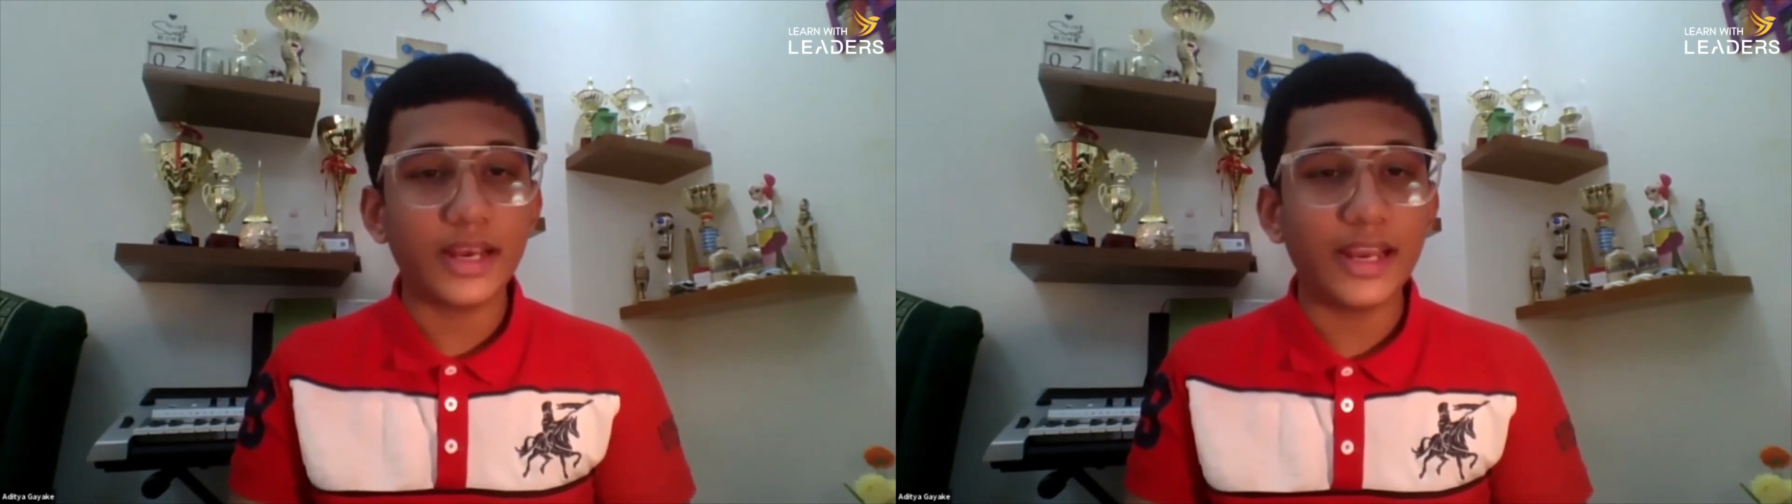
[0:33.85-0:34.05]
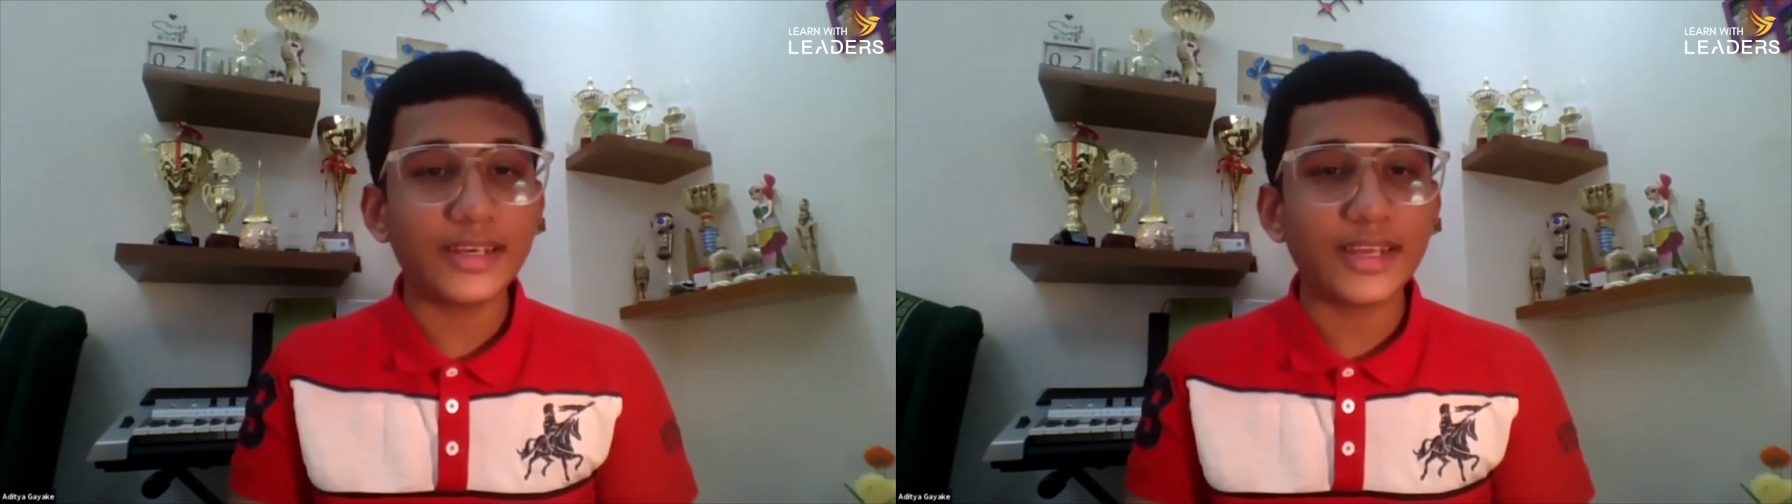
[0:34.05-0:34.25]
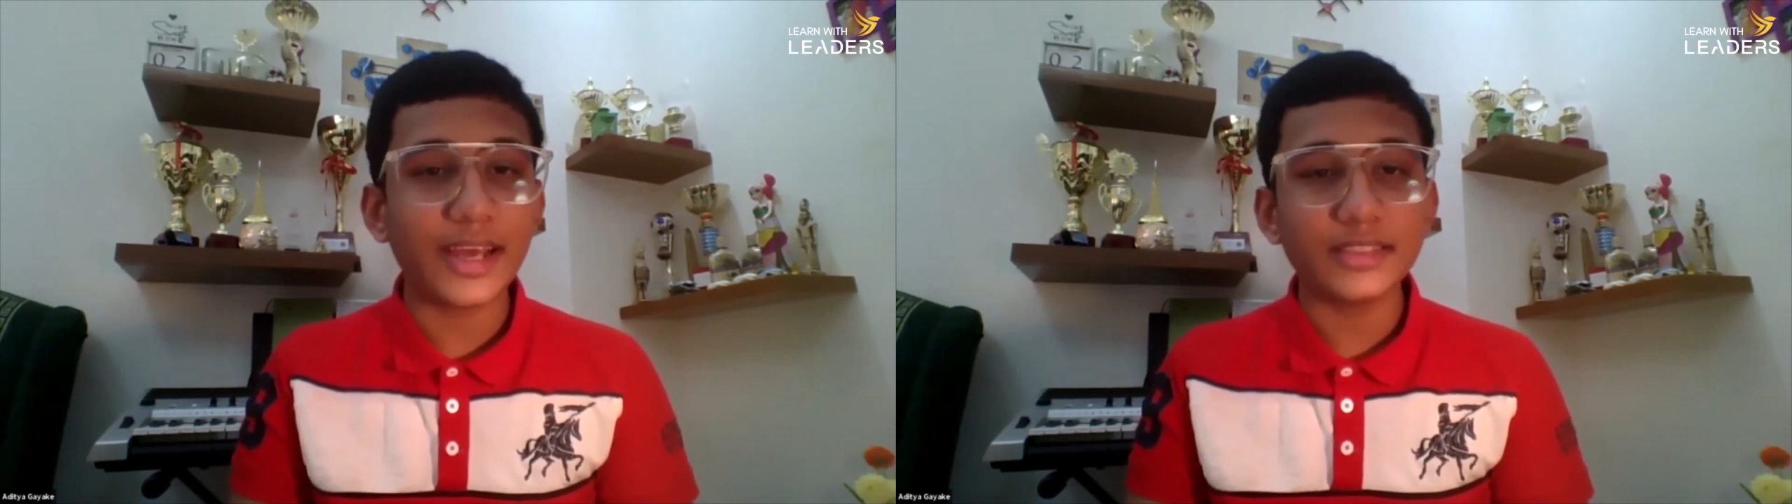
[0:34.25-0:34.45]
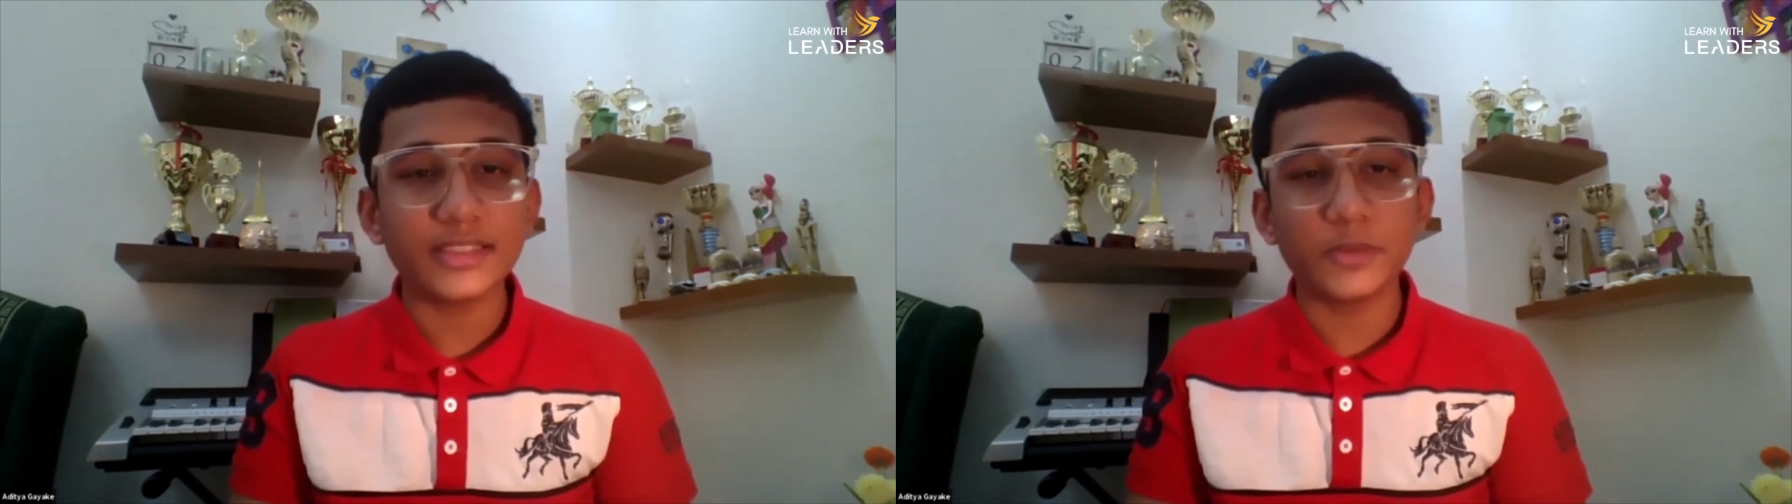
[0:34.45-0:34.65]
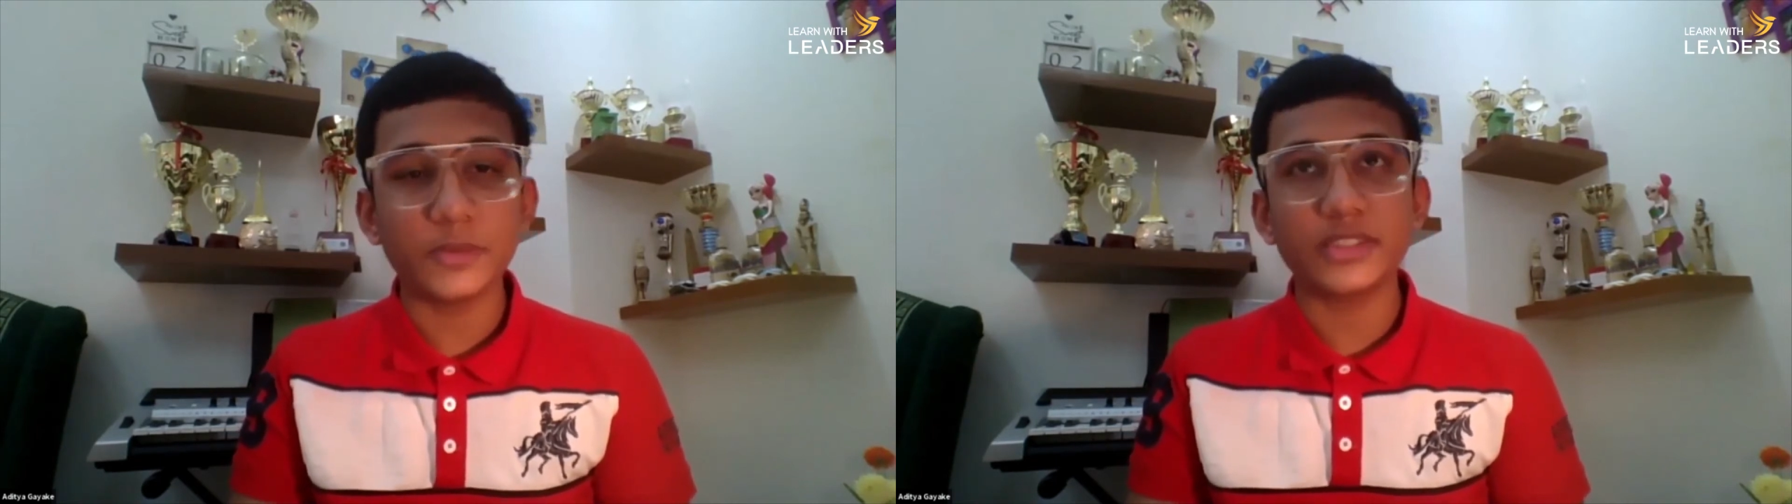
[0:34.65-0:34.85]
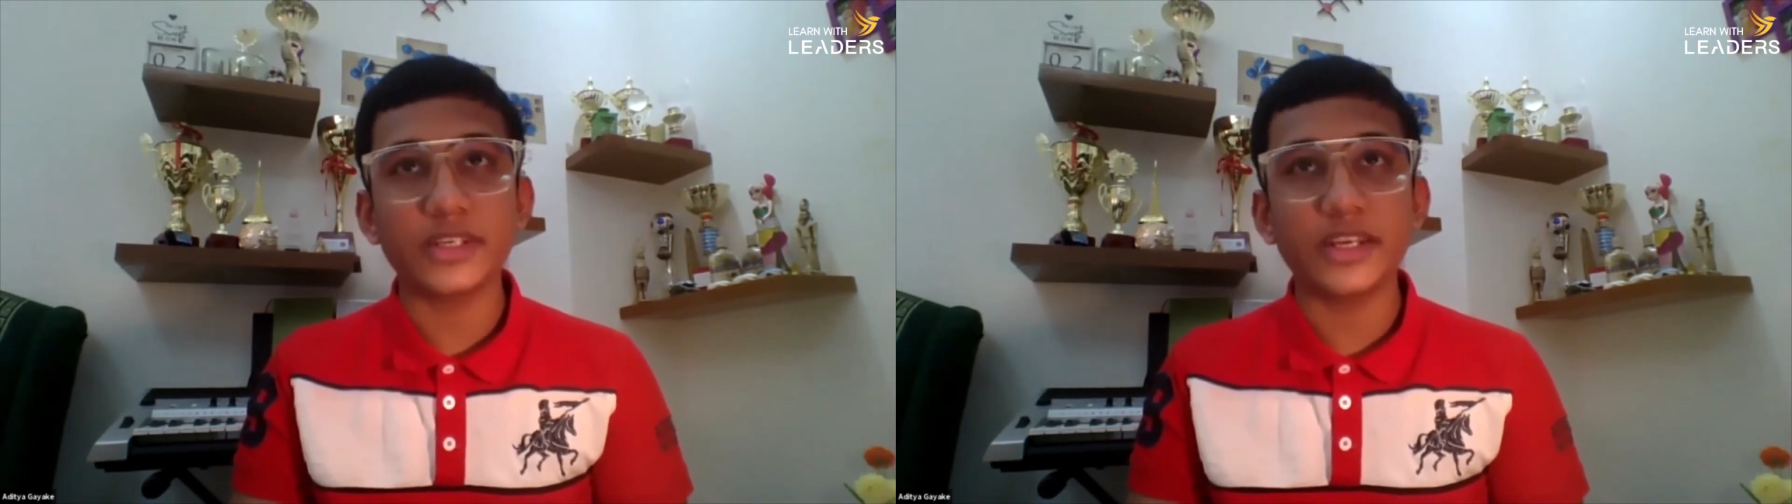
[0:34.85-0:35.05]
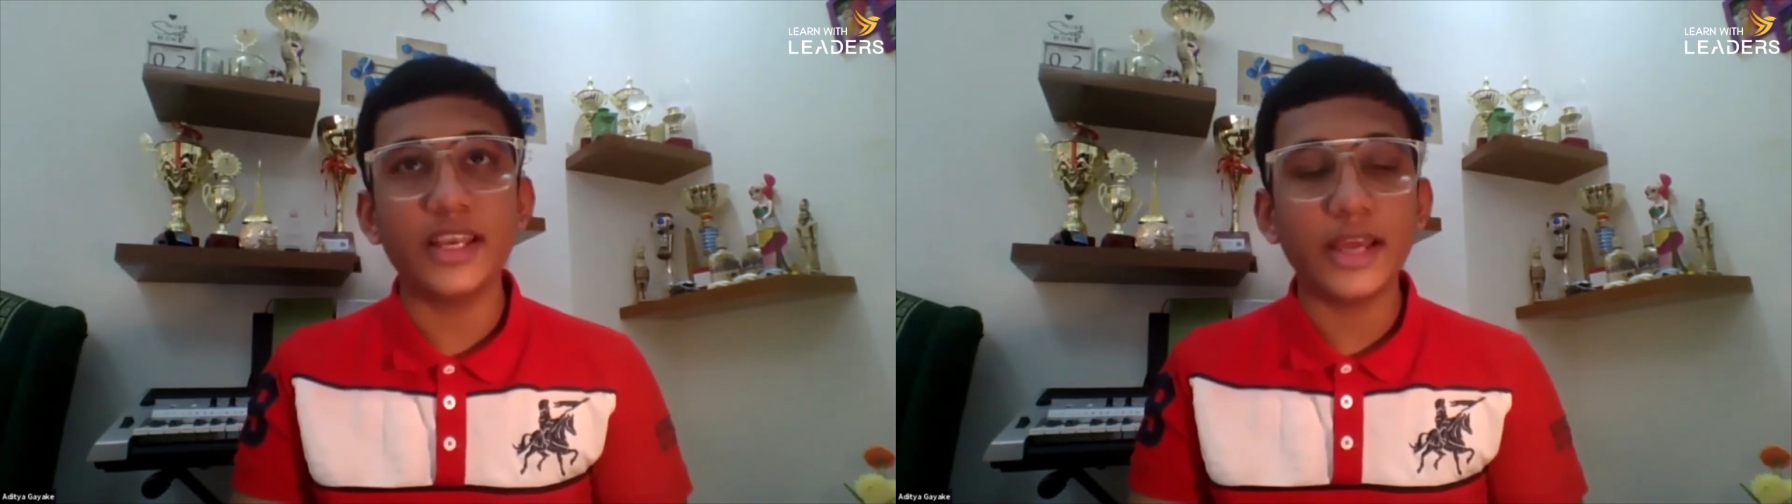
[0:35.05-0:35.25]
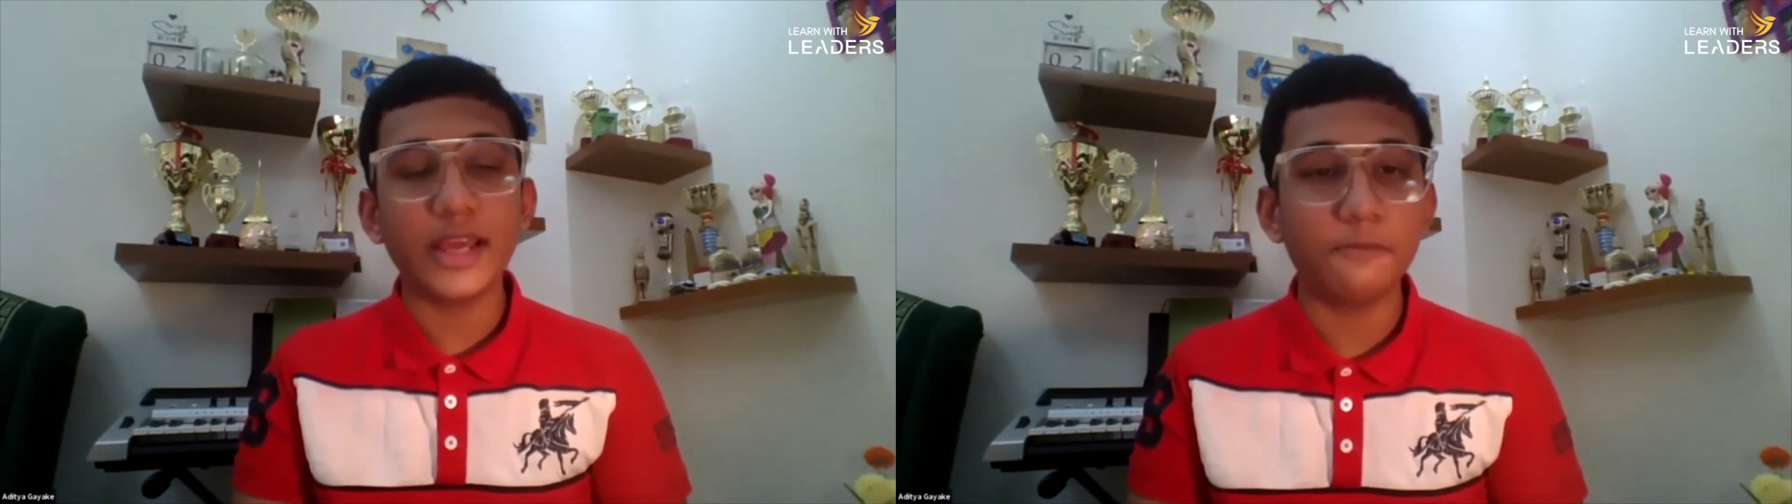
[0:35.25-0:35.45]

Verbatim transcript: Glenn Katz was really